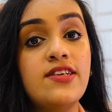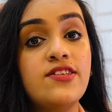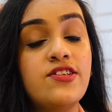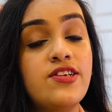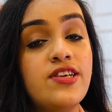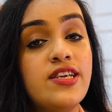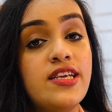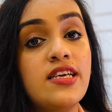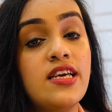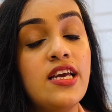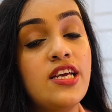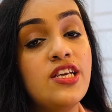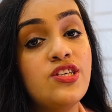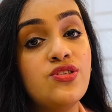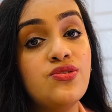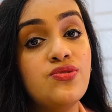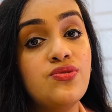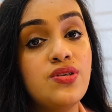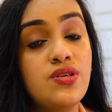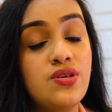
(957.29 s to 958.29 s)
entering
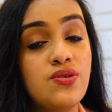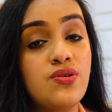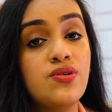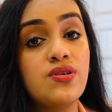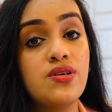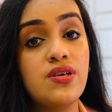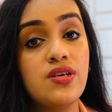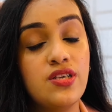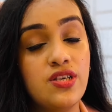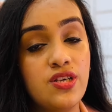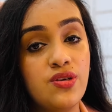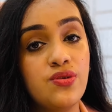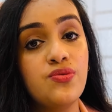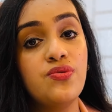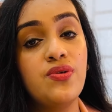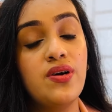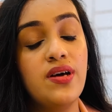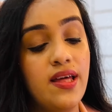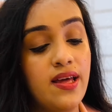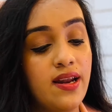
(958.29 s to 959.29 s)
into your new
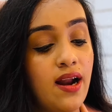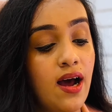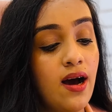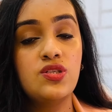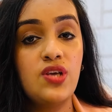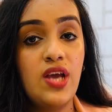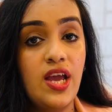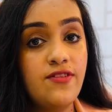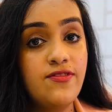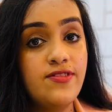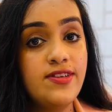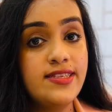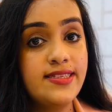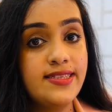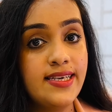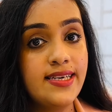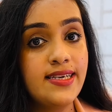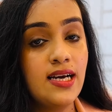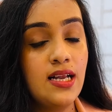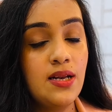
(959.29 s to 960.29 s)
era. So every
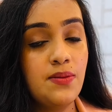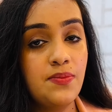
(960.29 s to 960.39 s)
single